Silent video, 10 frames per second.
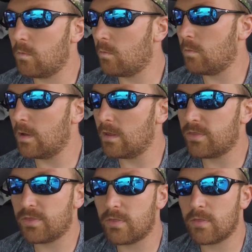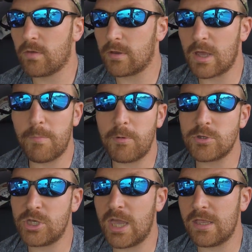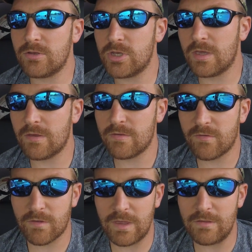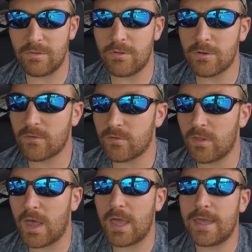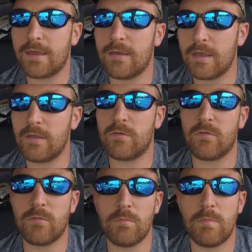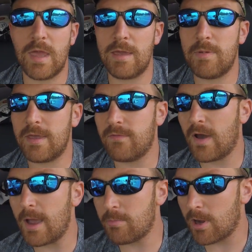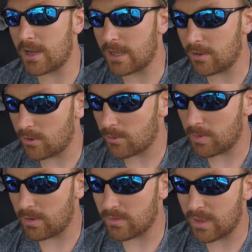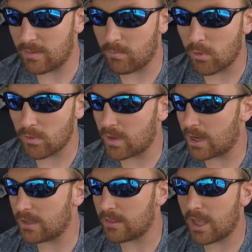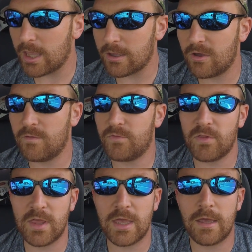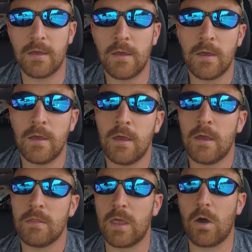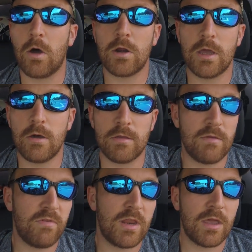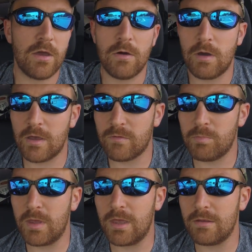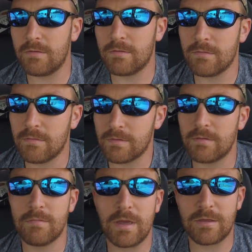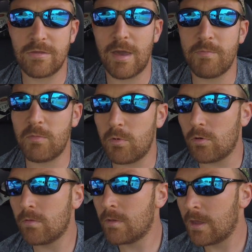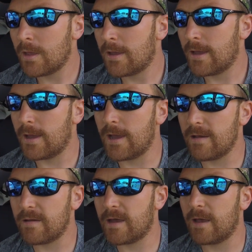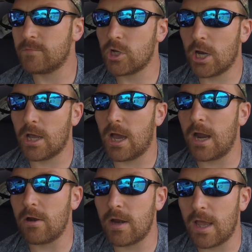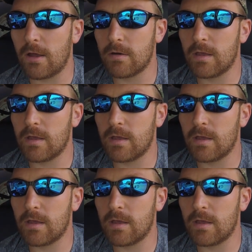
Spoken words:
with a couple changes. It looks like it's maybe vibrating a little bit more than I'd like. Hopefully the audio and the video has been acceptable. I'm trying to iron out